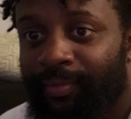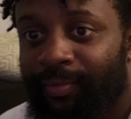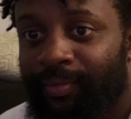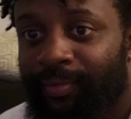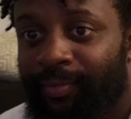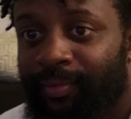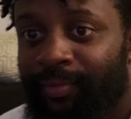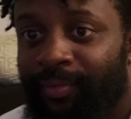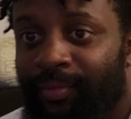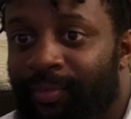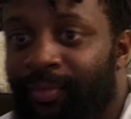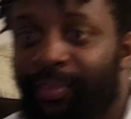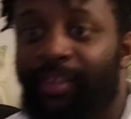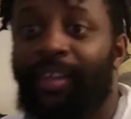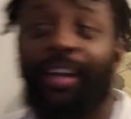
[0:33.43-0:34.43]

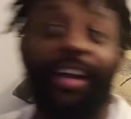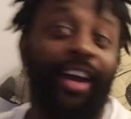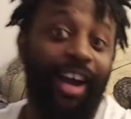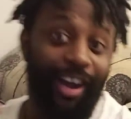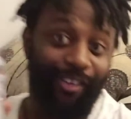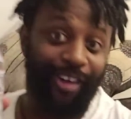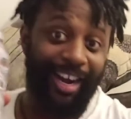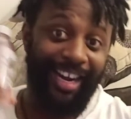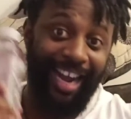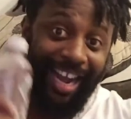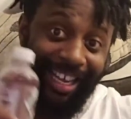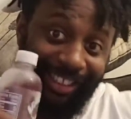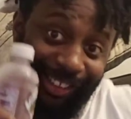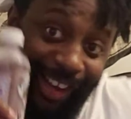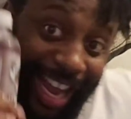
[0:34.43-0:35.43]
Alright
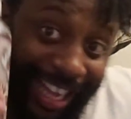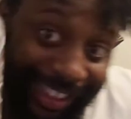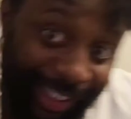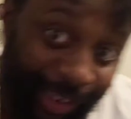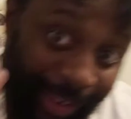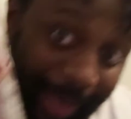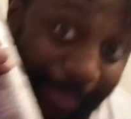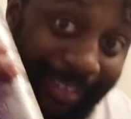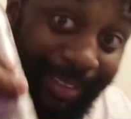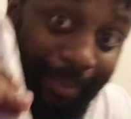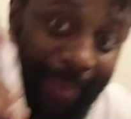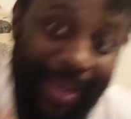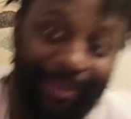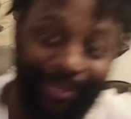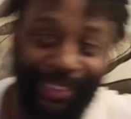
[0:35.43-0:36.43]
guys, so I had to go get me some
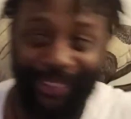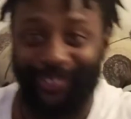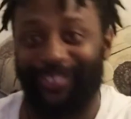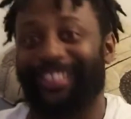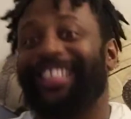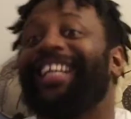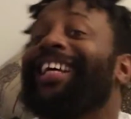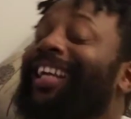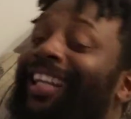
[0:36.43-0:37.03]
pimp juice.